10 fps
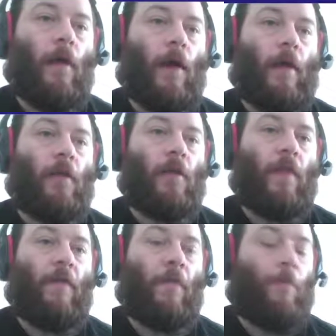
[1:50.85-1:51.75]
I can do
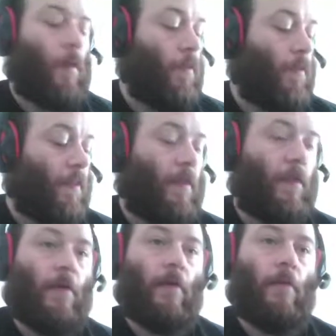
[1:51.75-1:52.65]
that for both
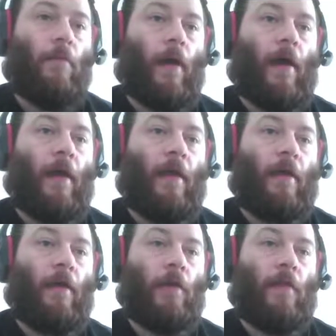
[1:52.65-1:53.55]
by
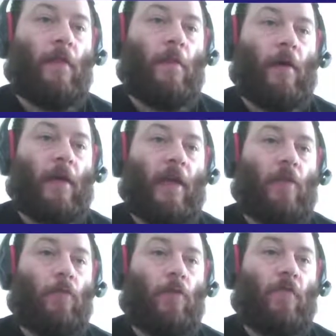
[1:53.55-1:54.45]
using the marquee
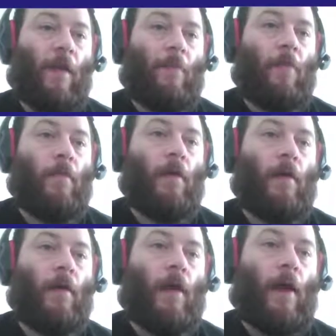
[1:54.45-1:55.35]
tool to grab them
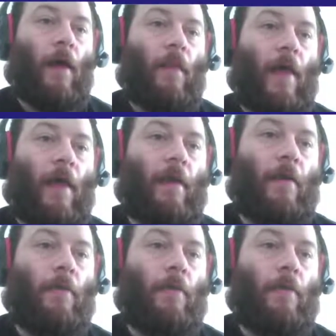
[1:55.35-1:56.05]
and then